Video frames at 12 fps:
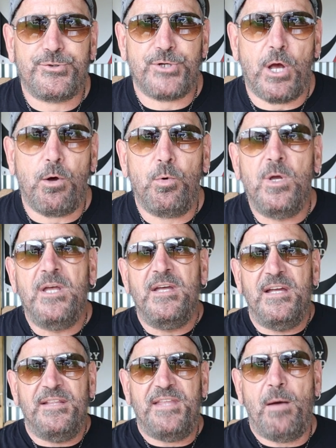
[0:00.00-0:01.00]
or so.
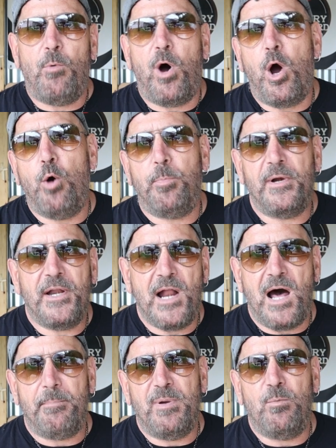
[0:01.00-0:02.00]
Then we'll open it
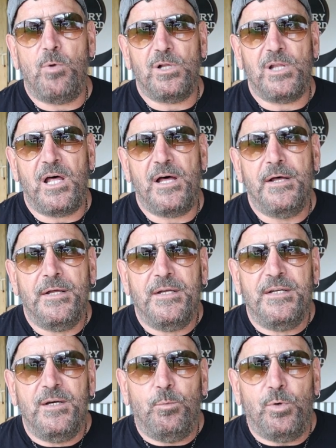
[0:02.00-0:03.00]
up and
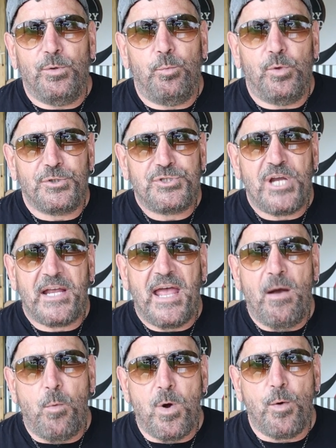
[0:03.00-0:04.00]
we'll check
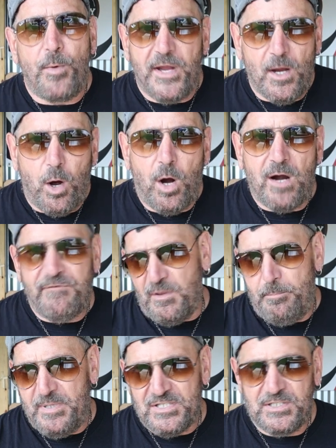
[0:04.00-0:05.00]
out where we are. If
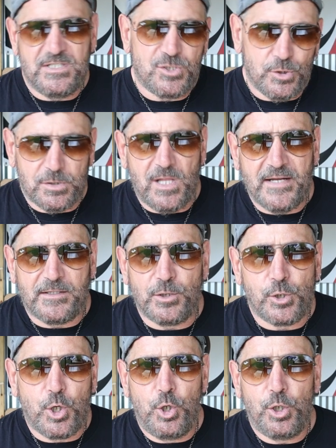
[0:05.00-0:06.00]
the biscuits look like
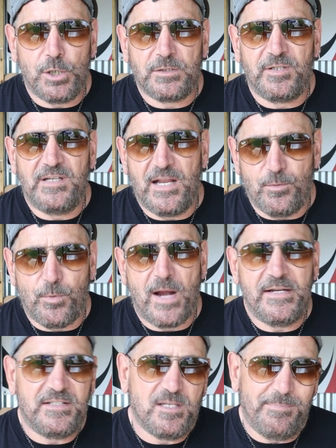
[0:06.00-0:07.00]
they're cooked and
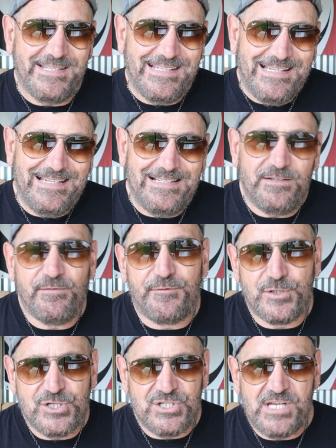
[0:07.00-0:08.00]
ready to be eaten
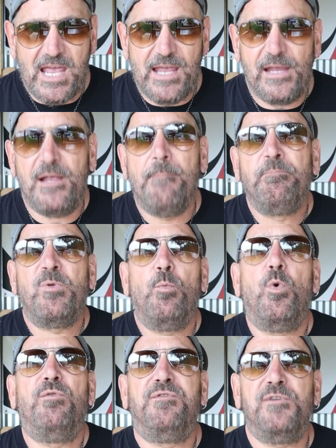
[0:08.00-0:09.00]
for say,
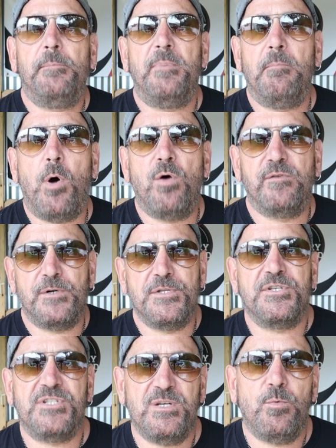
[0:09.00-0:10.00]
we'll flip them over
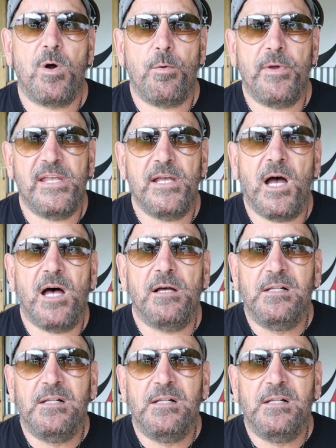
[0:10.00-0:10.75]
and see where we